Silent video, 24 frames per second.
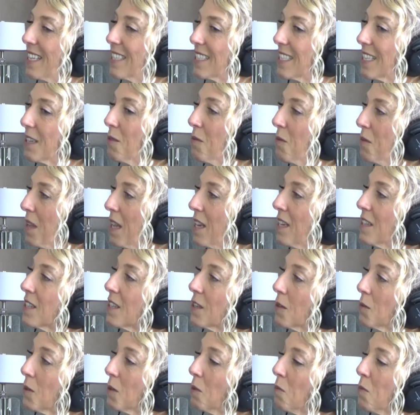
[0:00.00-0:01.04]

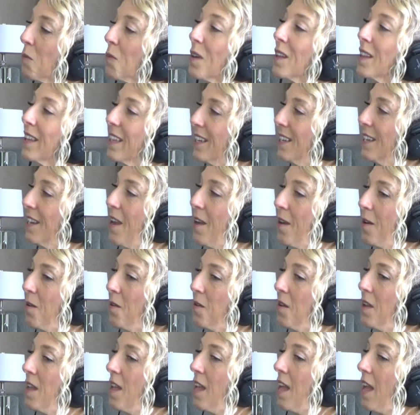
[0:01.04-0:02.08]
until we really know.